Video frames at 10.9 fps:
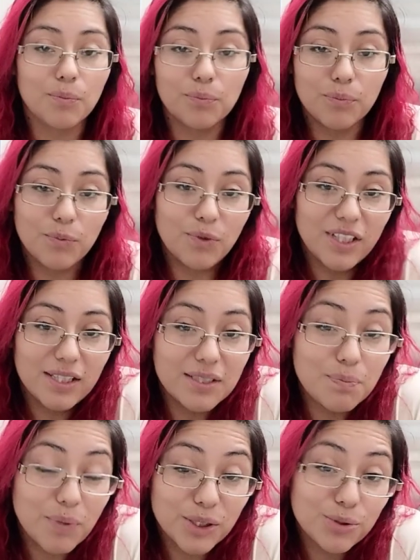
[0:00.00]
with a
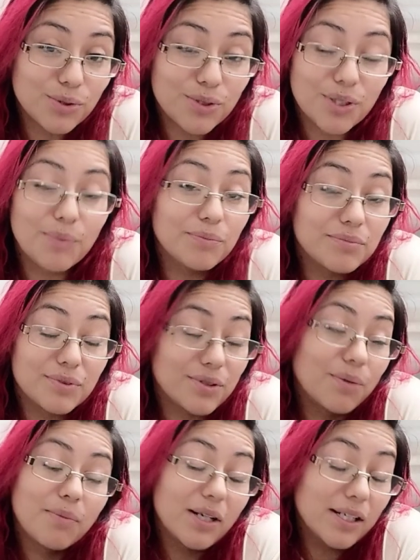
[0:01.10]
special
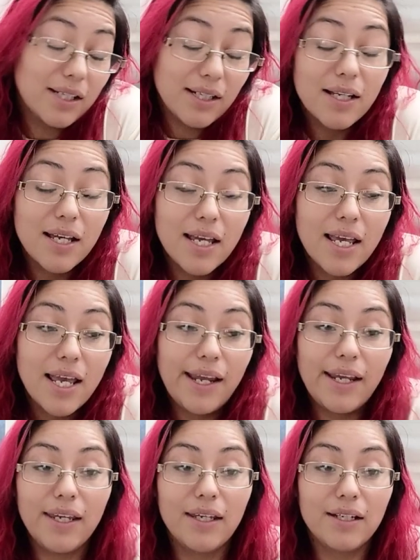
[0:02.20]
somebody,
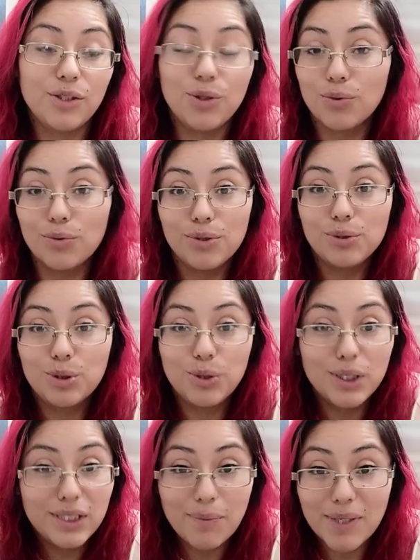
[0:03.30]
and you know, you
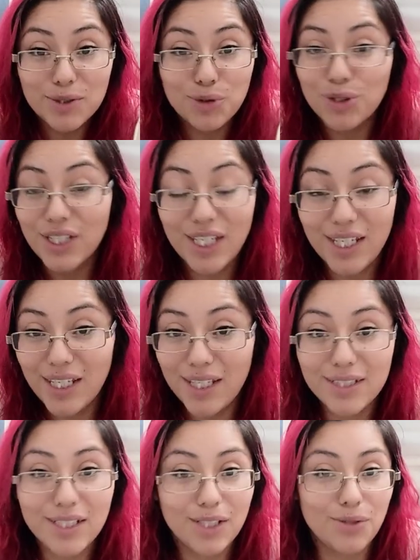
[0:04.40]
treat them as your
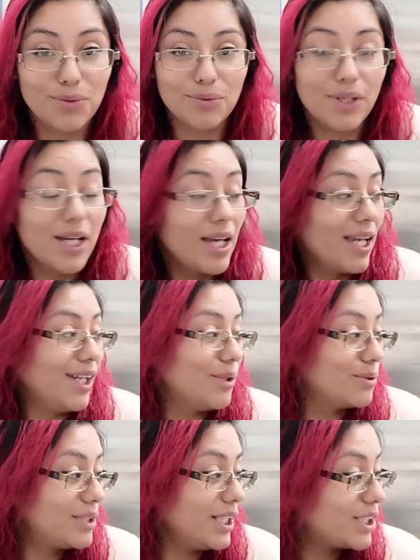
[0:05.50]
kids, and you
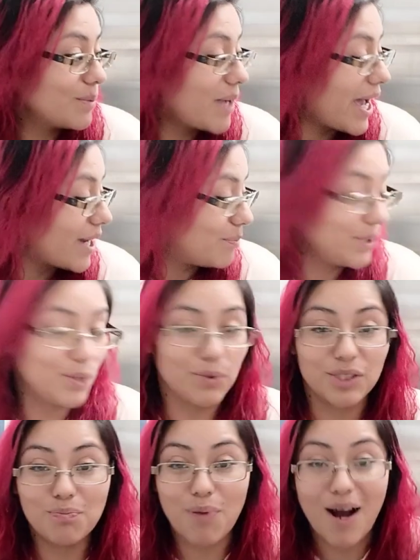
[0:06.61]
teach them how to be
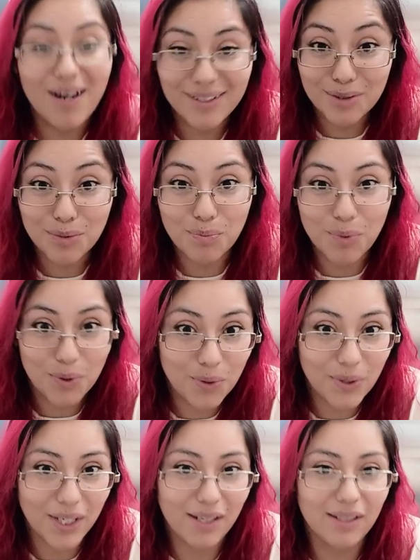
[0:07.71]
responsible
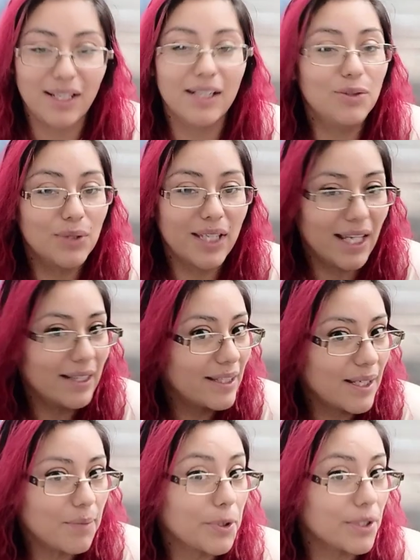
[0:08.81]
and educate
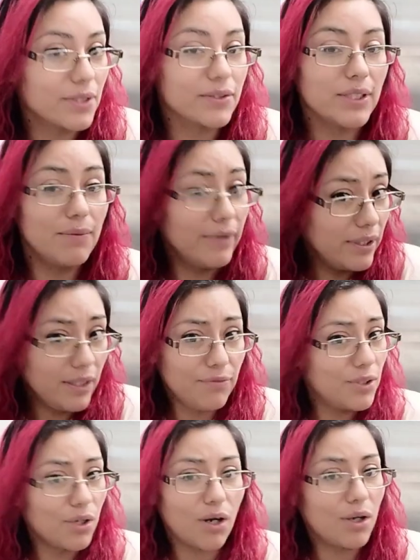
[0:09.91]
them, because even if
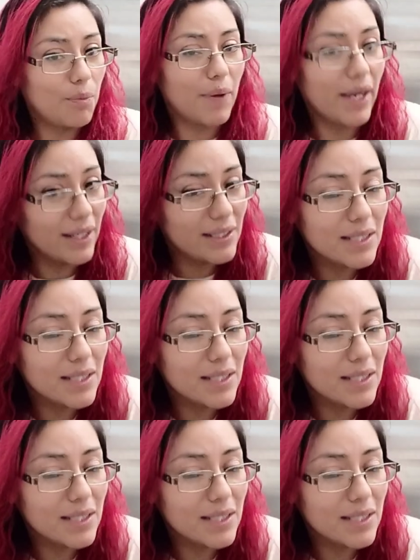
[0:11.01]
they're our pets,